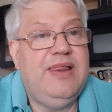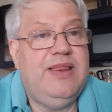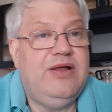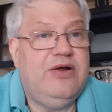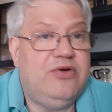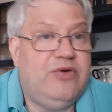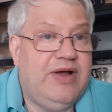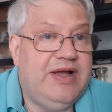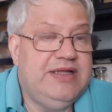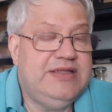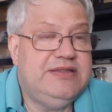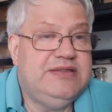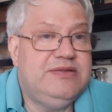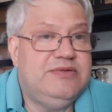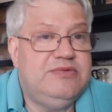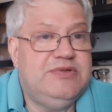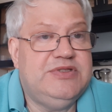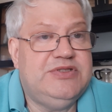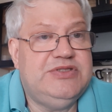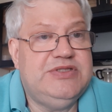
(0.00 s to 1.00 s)
right,
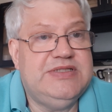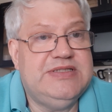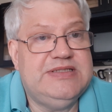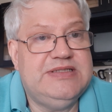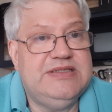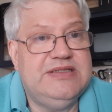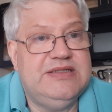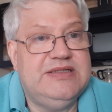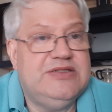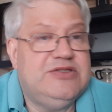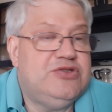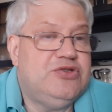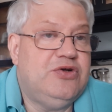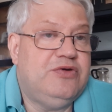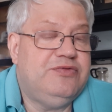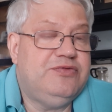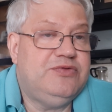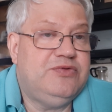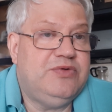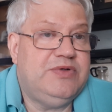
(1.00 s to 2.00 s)
which is
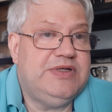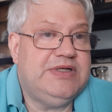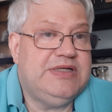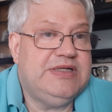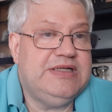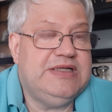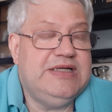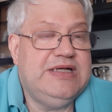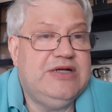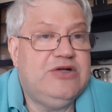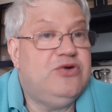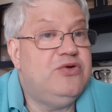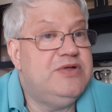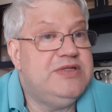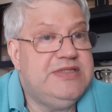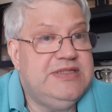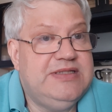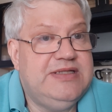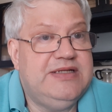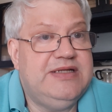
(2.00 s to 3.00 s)
software
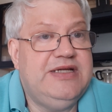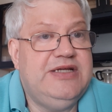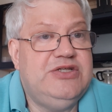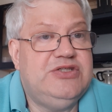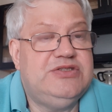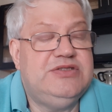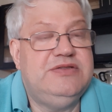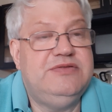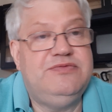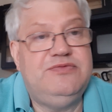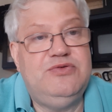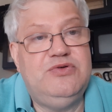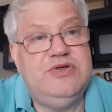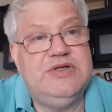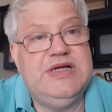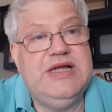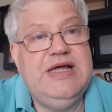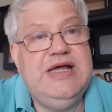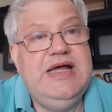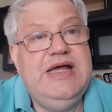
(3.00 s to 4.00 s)
consideration for
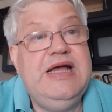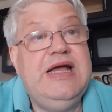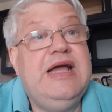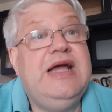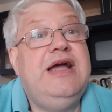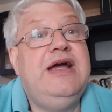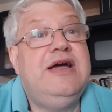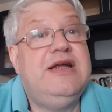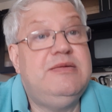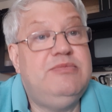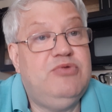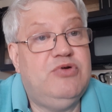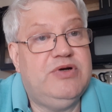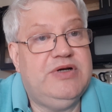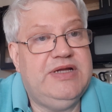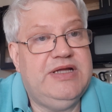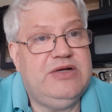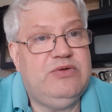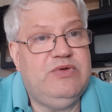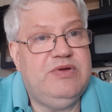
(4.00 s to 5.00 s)
airborne
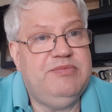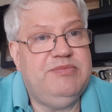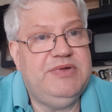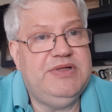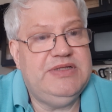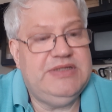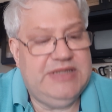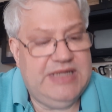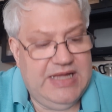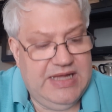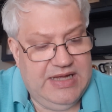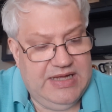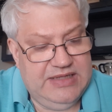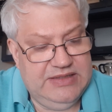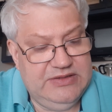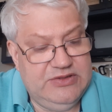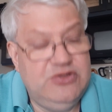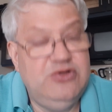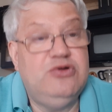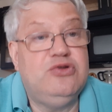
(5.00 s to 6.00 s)
equipment,
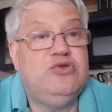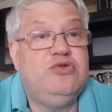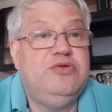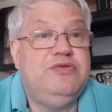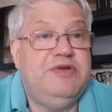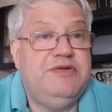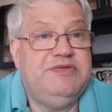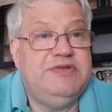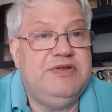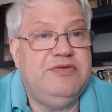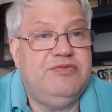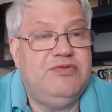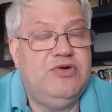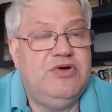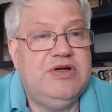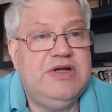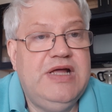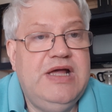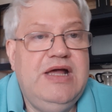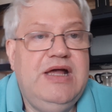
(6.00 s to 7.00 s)
and
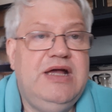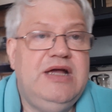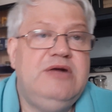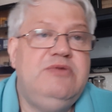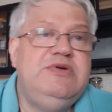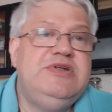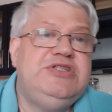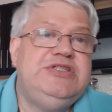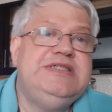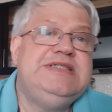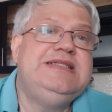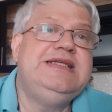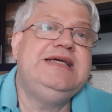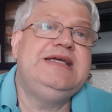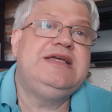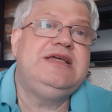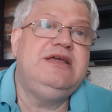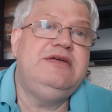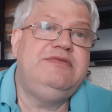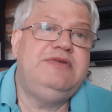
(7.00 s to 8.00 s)
DO-254, which is the
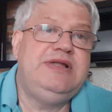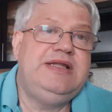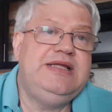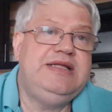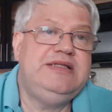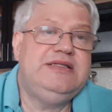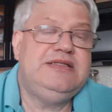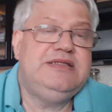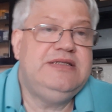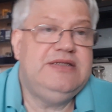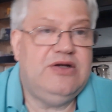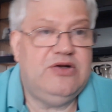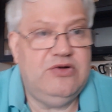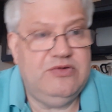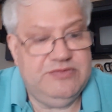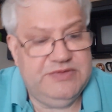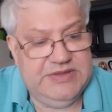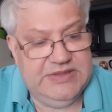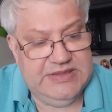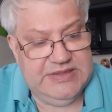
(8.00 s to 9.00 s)
equivalent
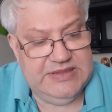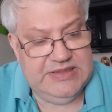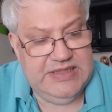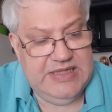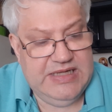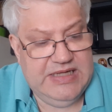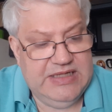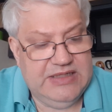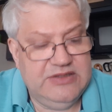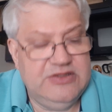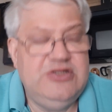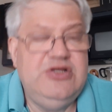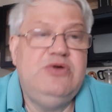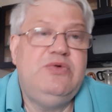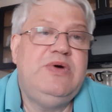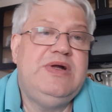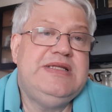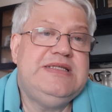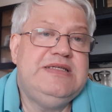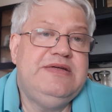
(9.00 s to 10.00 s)
of the
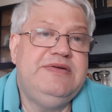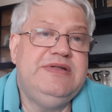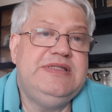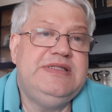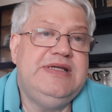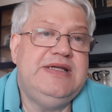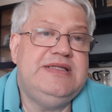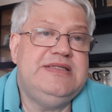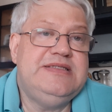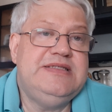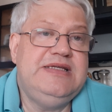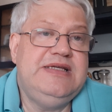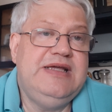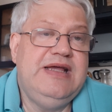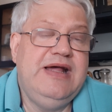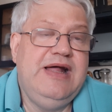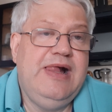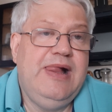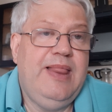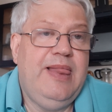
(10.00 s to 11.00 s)
DO-178C,
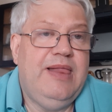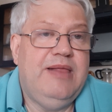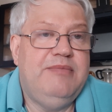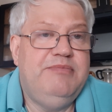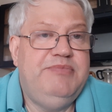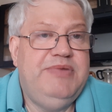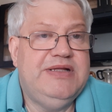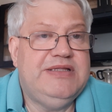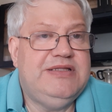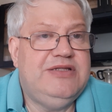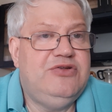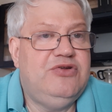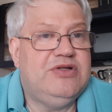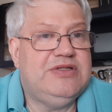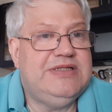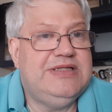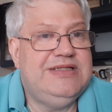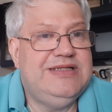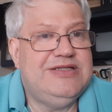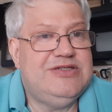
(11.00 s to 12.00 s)
but
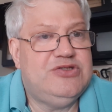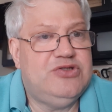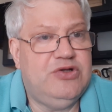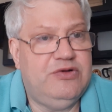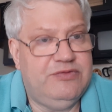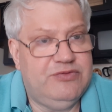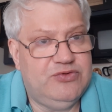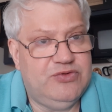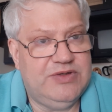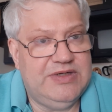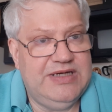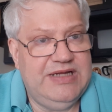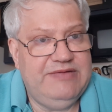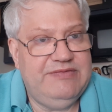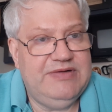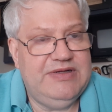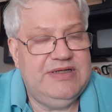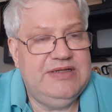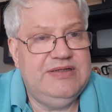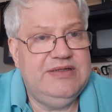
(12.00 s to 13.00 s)
not at the software
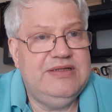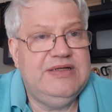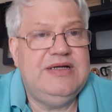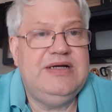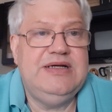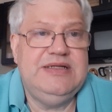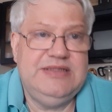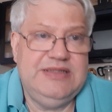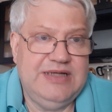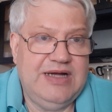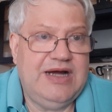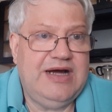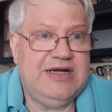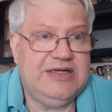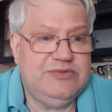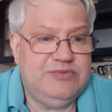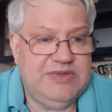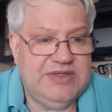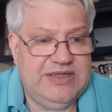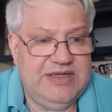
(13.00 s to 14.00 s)
level, at the
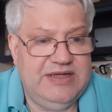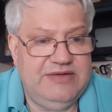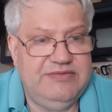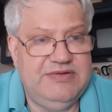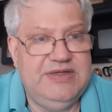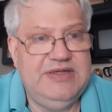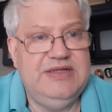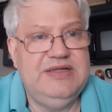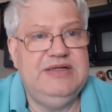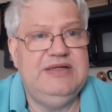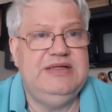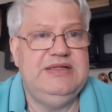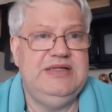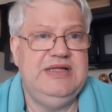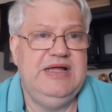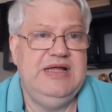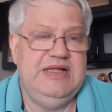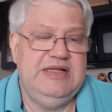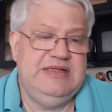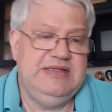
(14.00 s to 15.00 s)
hardware level.
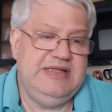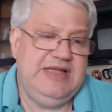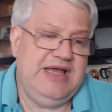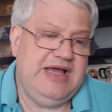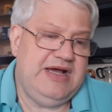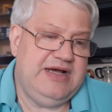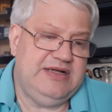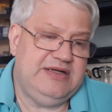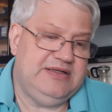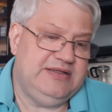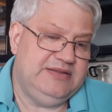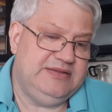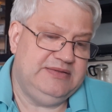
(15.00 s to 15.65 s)
They are